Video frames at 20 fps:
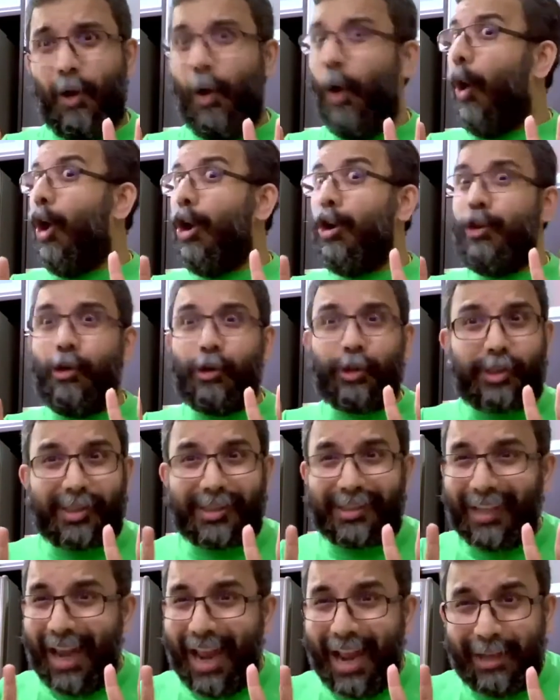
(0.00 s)
All your
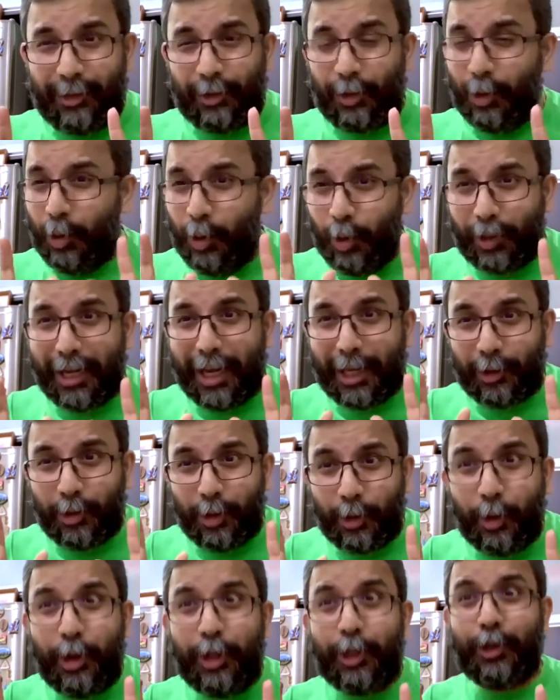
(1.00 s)
strength, you look like
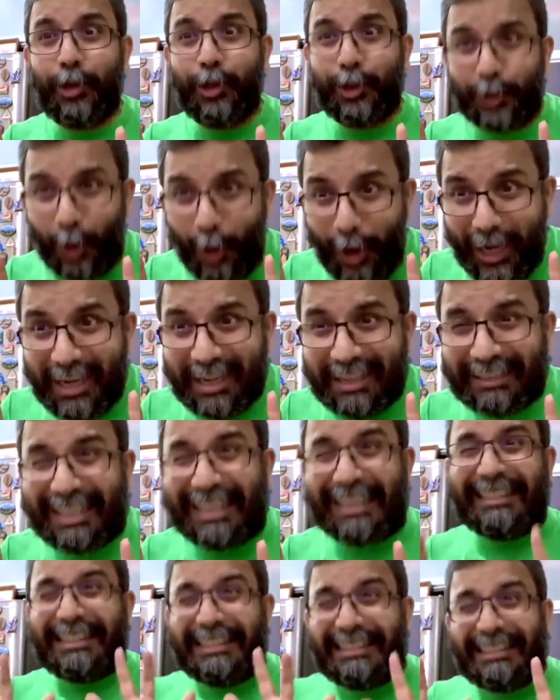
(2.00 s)
you're going to the toilet.
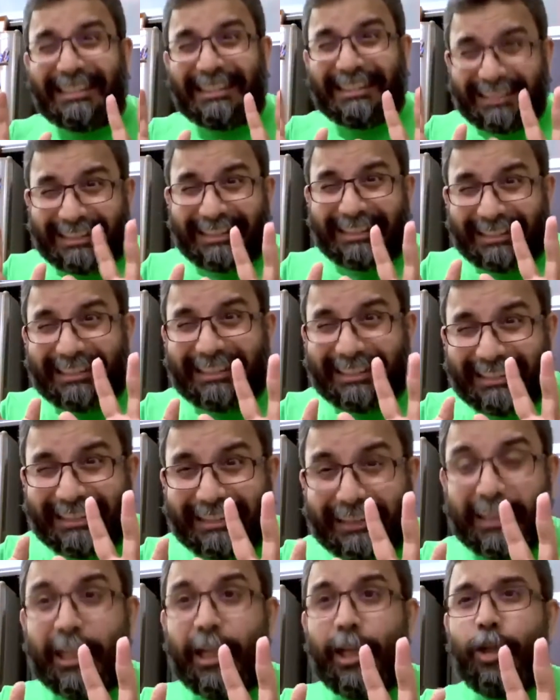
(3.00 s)
Like,
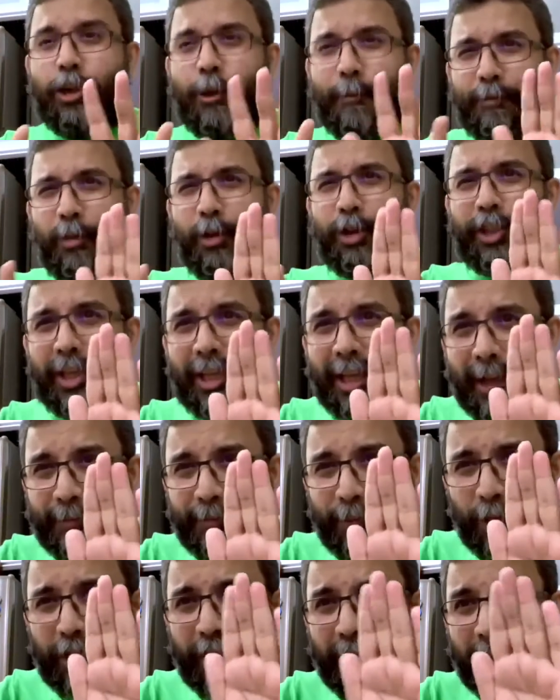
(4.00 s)
ugh. You're pushing and
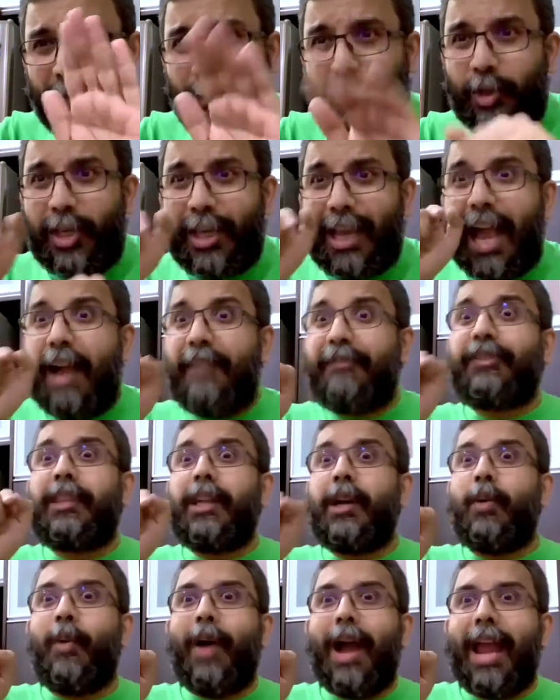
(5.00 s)
pushing and pushing.
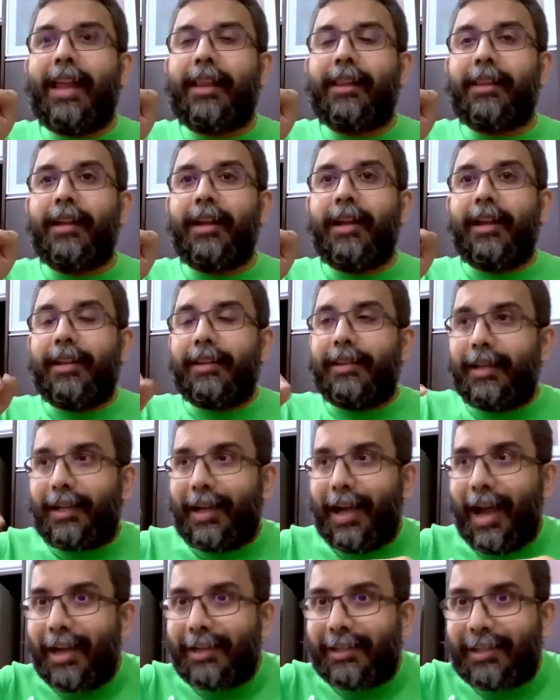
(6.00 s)
After a while, the
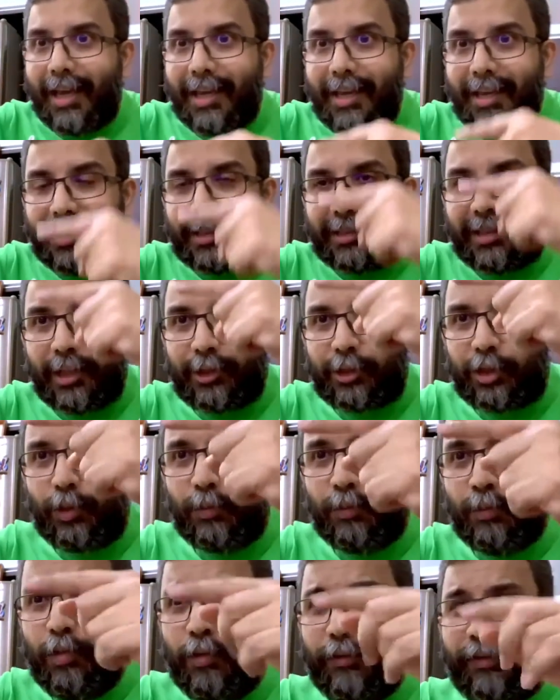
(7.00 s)
car tire starts to
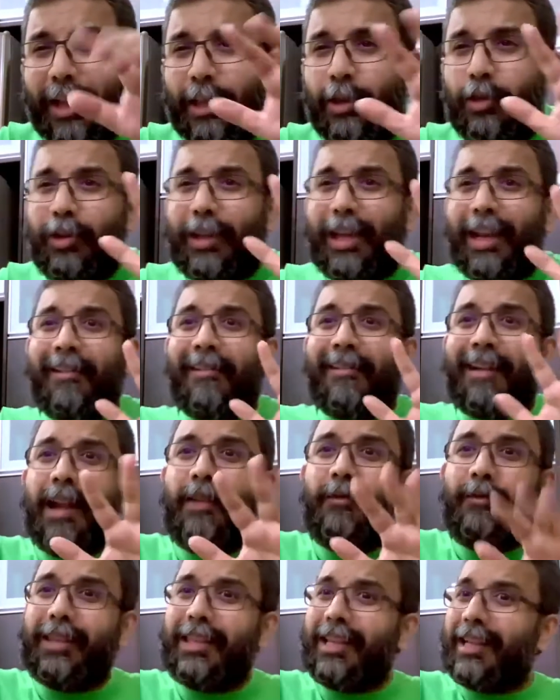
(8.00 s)
move and you can
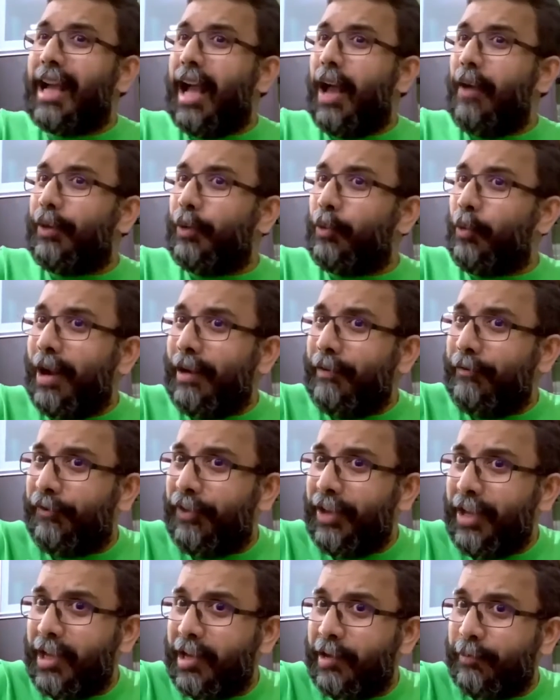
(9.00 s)
run with the car with one
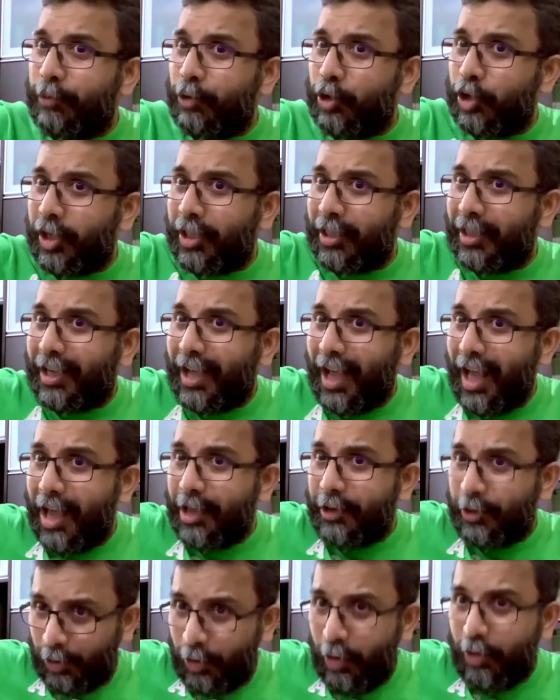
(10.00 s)
finger pushing the
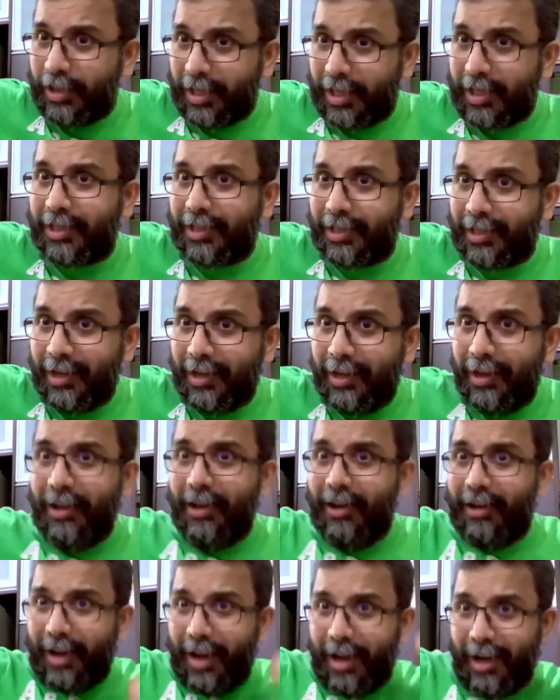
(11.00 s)
car. You know this.
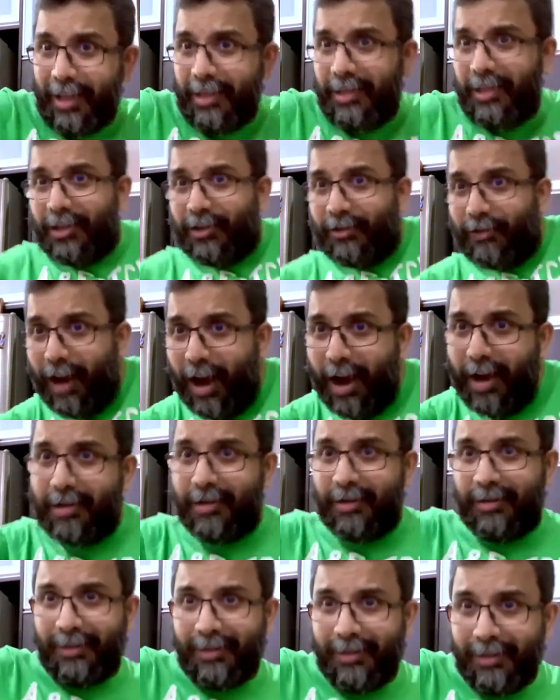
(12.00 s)
Alright? And just run.
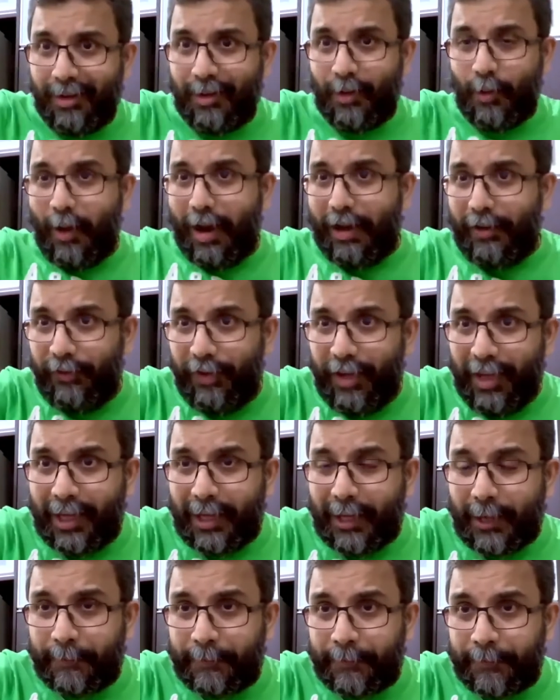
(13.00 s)
One
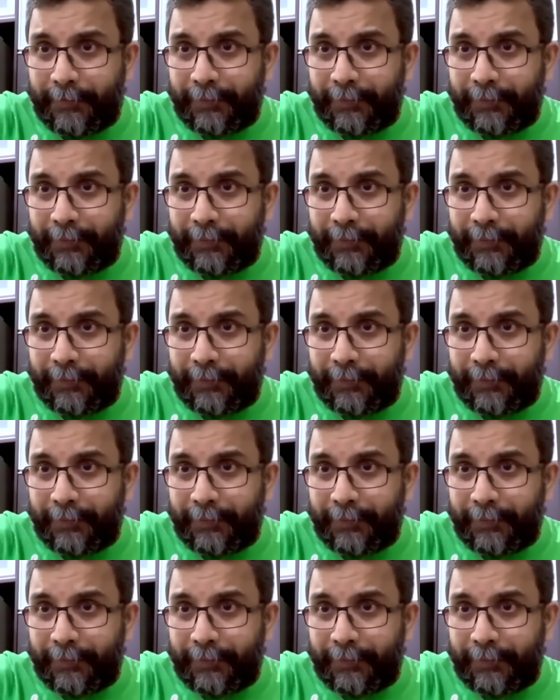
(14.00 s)
finger.